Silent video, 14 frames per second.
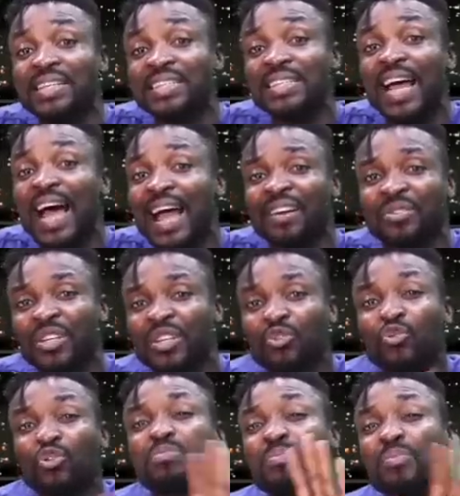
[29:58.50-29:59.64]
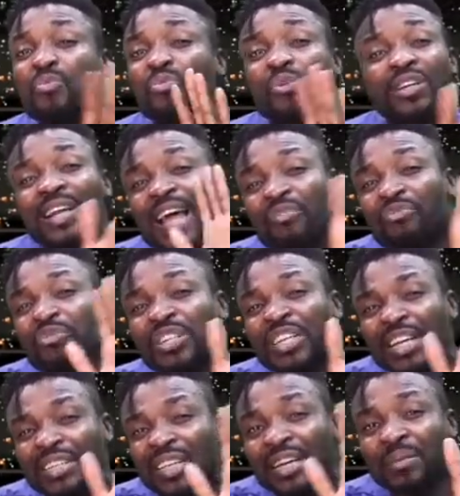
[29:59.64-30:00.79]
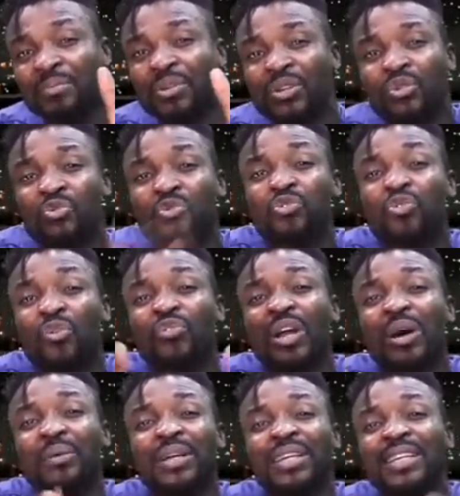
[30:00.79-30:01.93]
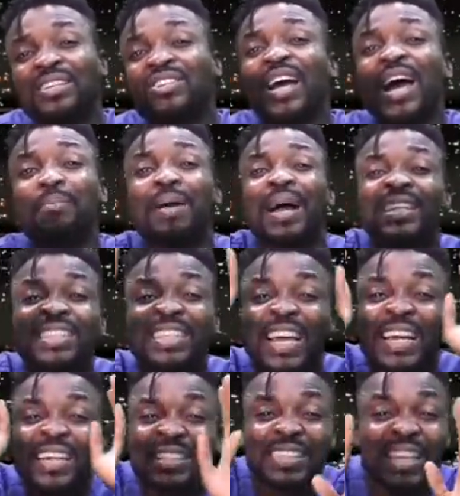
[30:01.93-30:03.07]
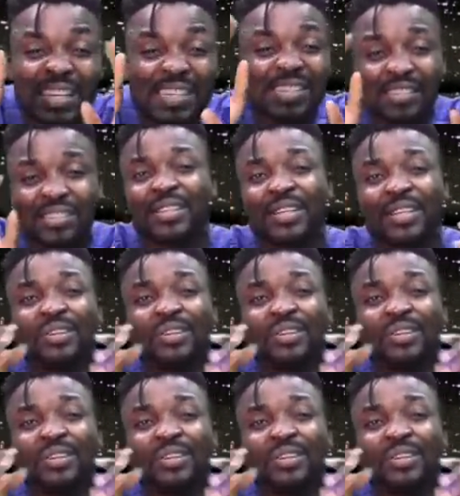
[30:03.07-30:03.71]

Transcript: 8, 9. Those people will not live near them. Those of them away, they dry by 10 days.